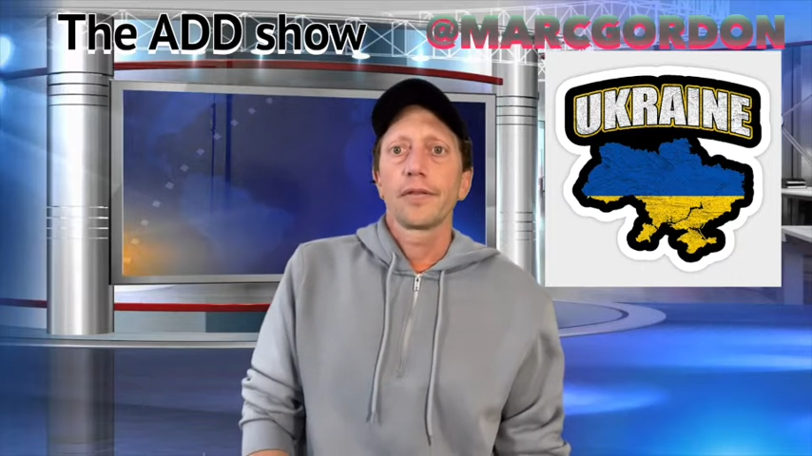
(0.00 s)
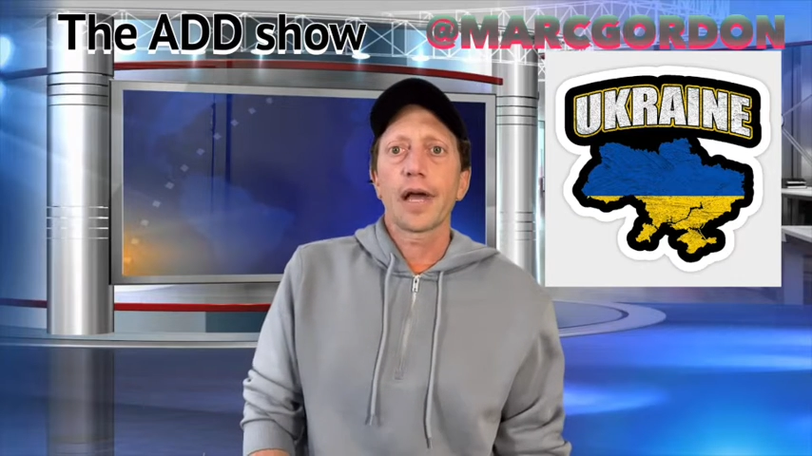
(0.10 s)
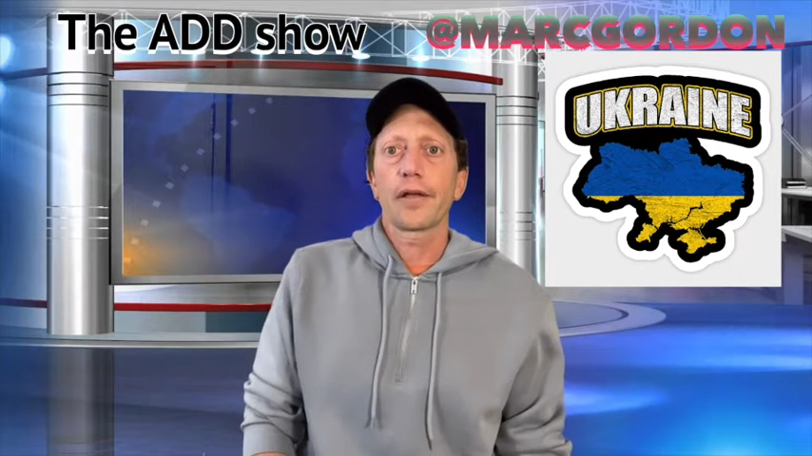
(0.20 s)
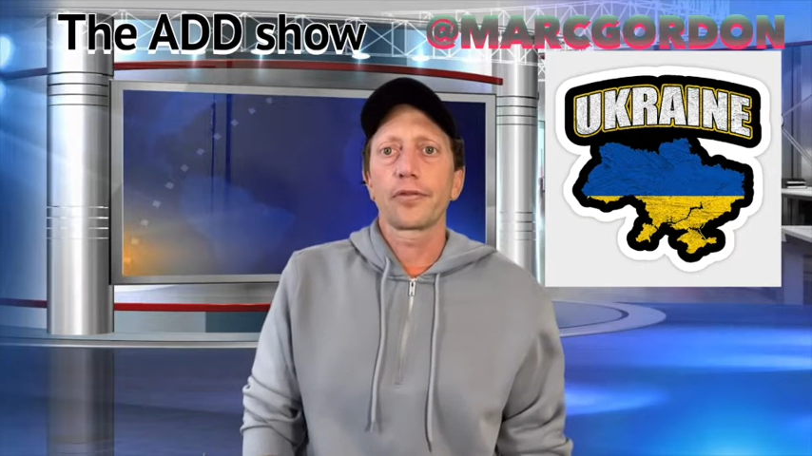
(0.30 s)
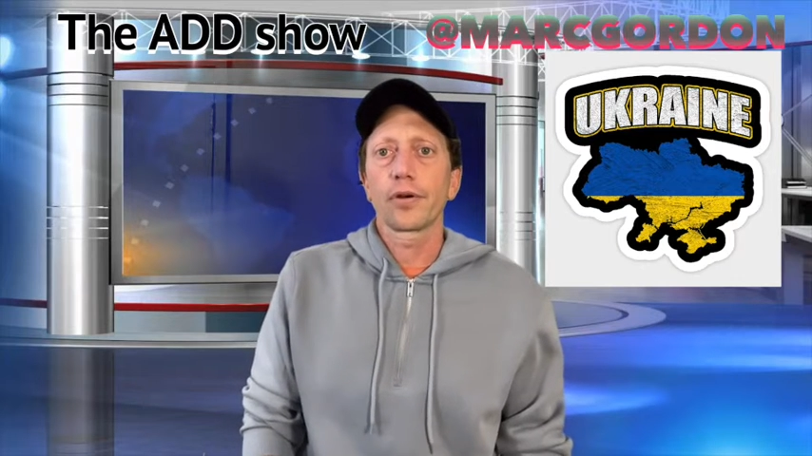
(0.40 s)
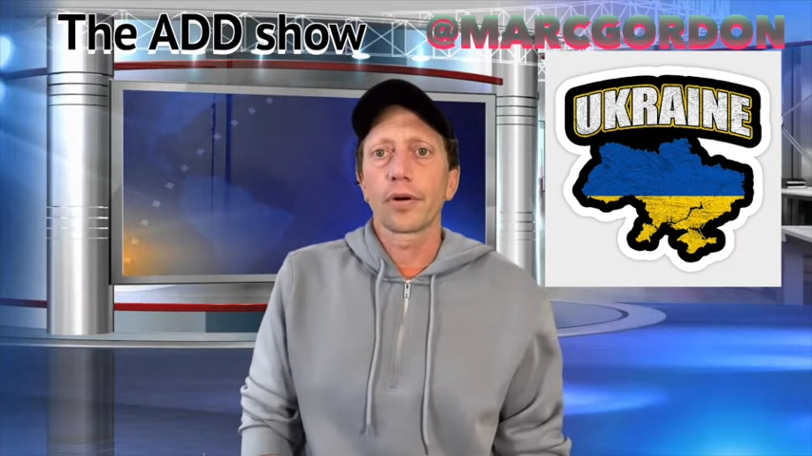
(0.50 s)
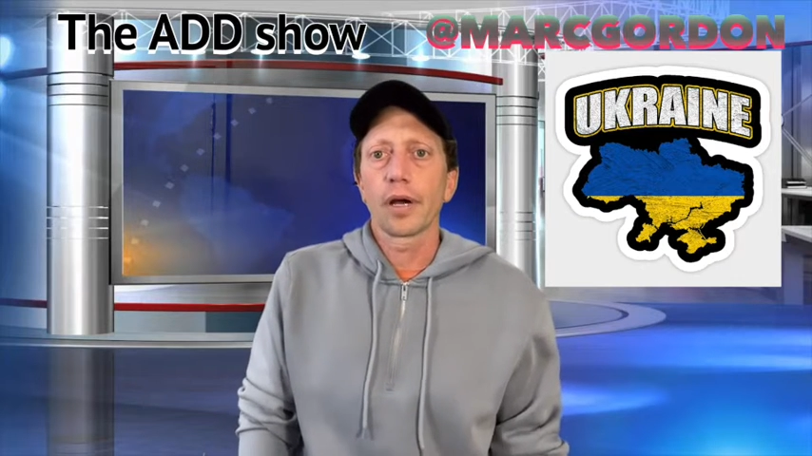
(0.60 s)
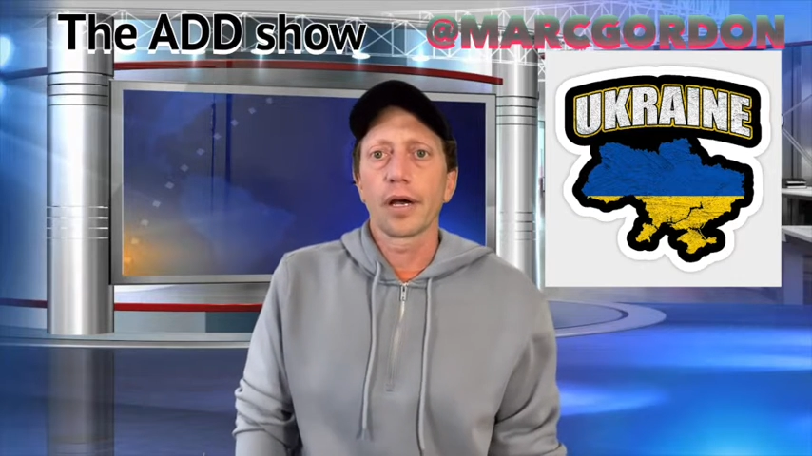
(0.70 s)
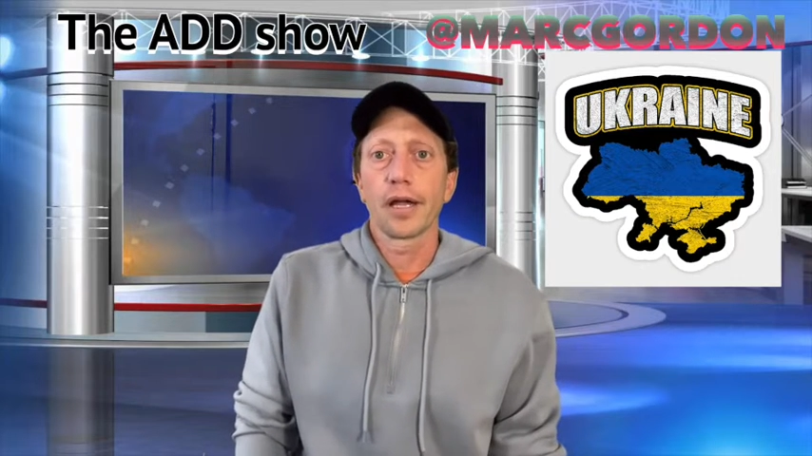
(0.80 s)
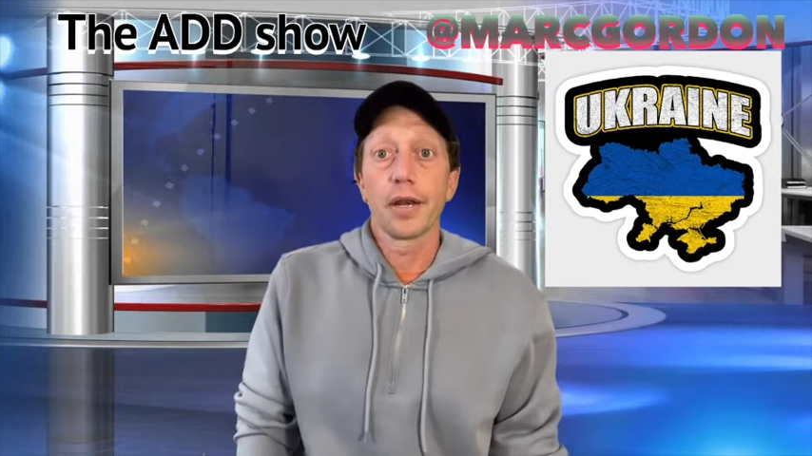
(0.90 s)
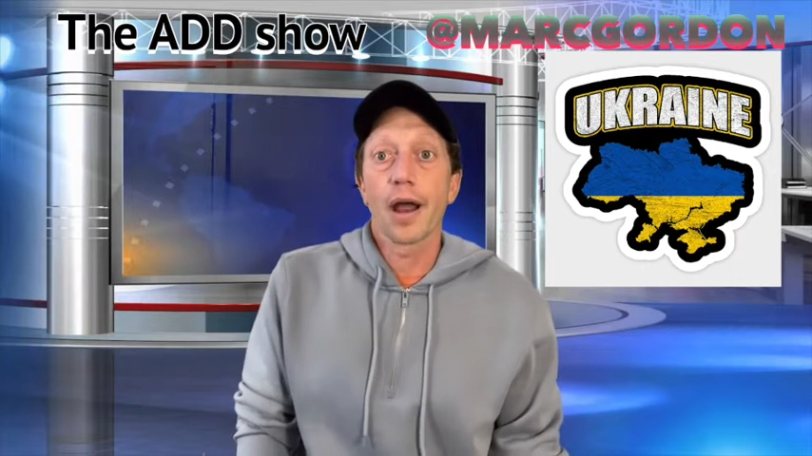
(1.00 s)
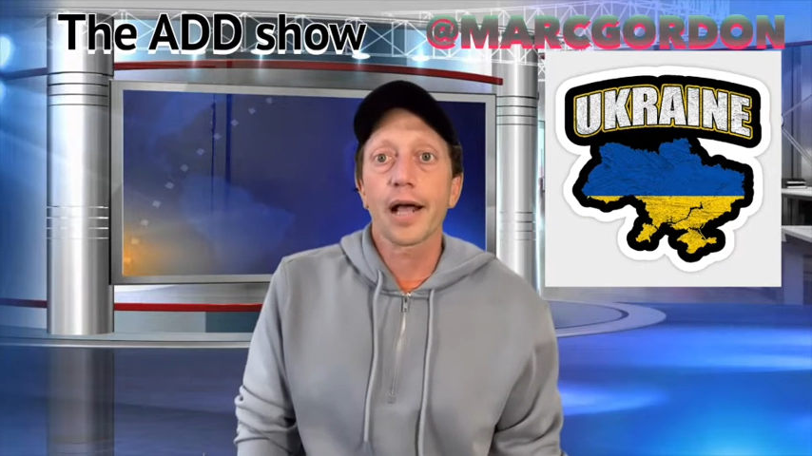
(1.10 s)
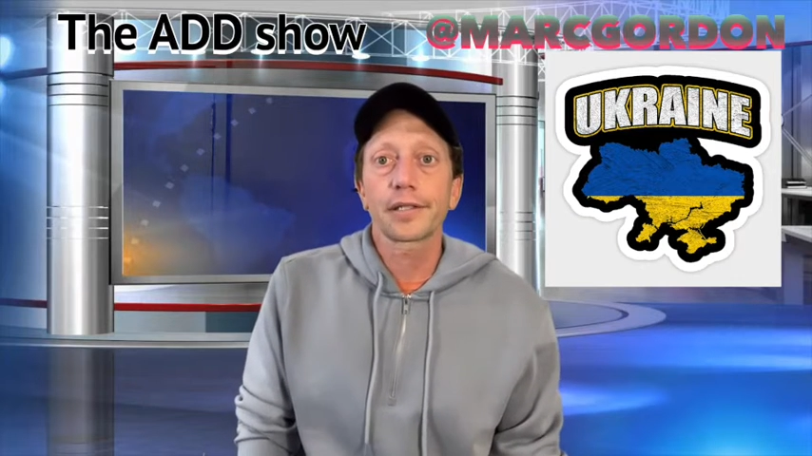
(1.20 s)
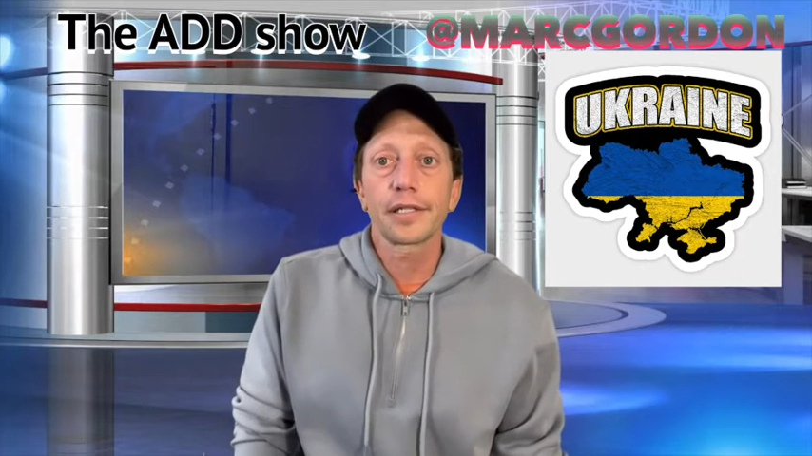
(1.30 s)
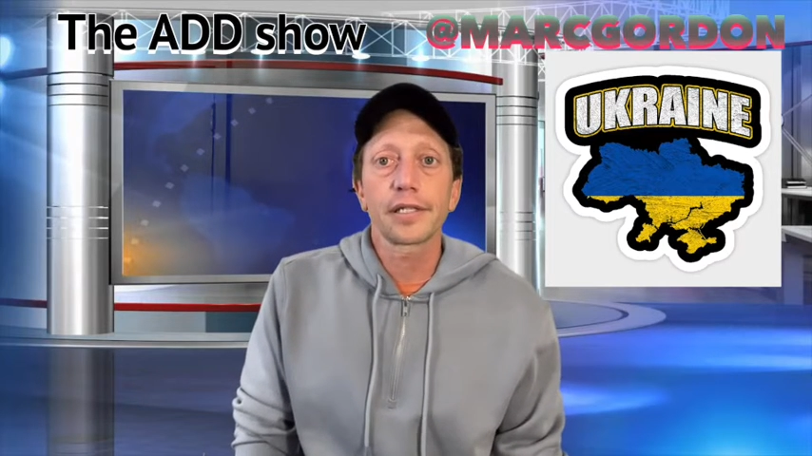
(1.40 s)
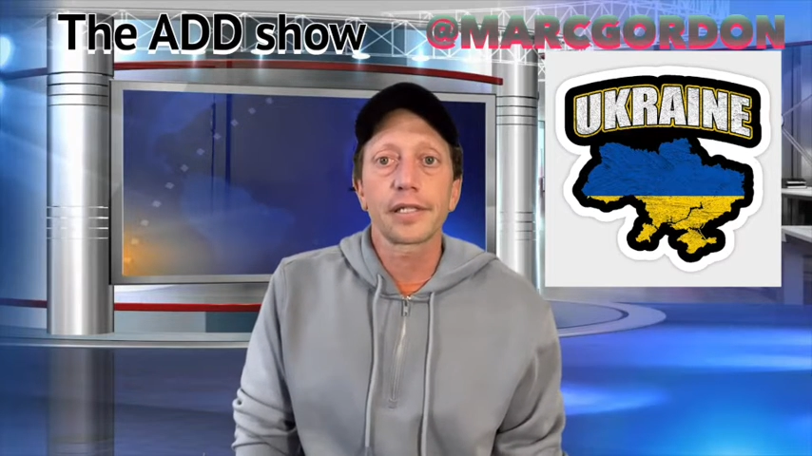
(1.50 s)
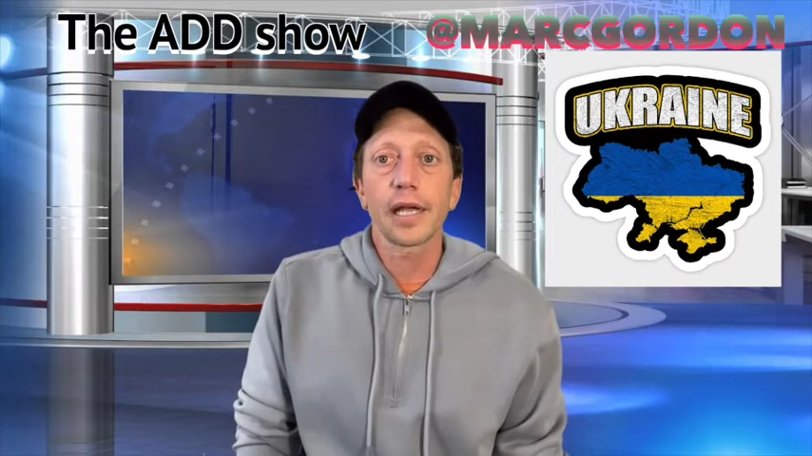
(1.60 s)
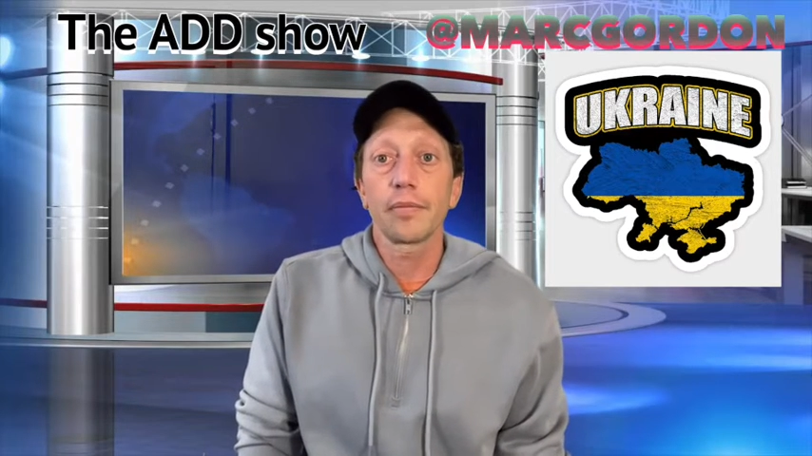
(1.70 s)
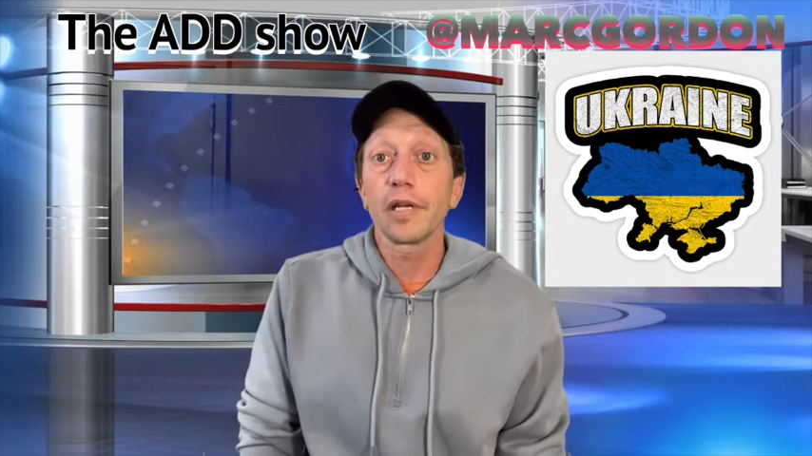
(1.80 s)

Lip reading: that they're a Nazi state.